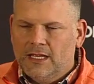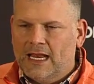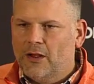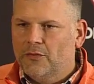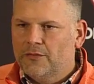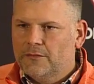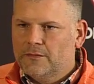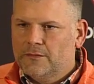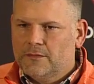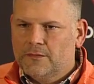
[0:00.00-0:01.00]
how
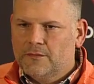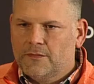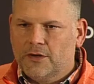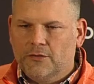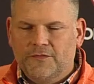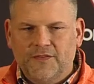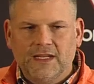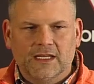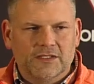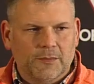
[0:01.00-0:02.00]
their
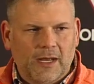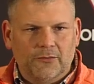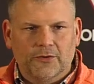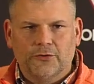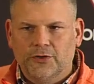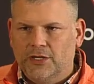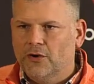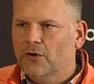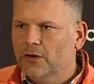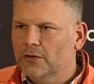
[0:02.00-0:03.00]
feelings about recruiting
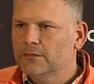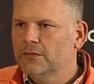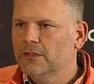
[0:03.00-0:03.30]
are